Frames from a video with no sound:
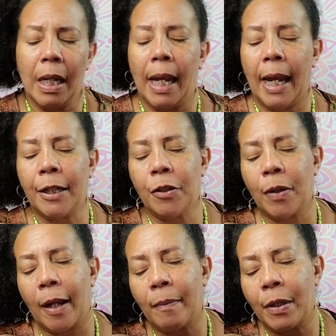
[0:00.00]
And you
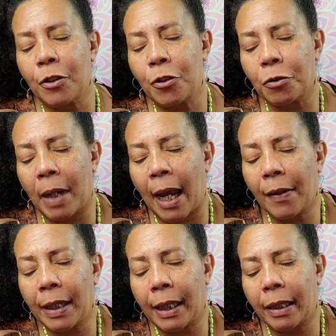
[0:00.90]
have been
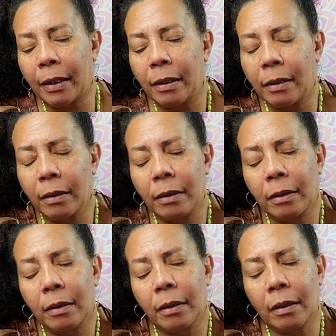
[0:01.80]
drowning
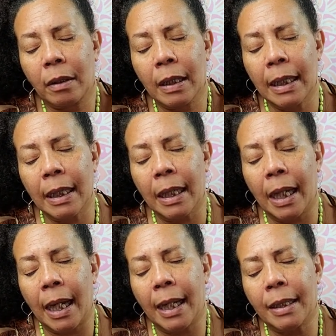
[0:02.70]

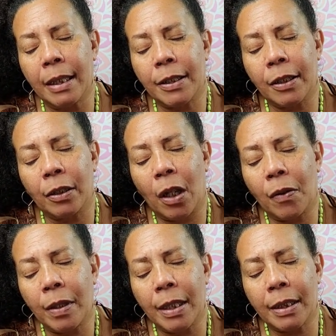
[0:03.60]
in this
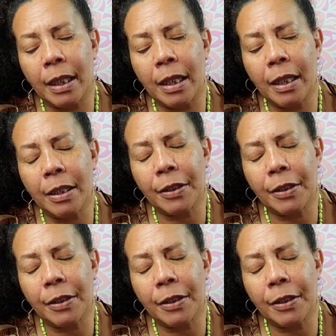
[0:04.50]
aloneness and in this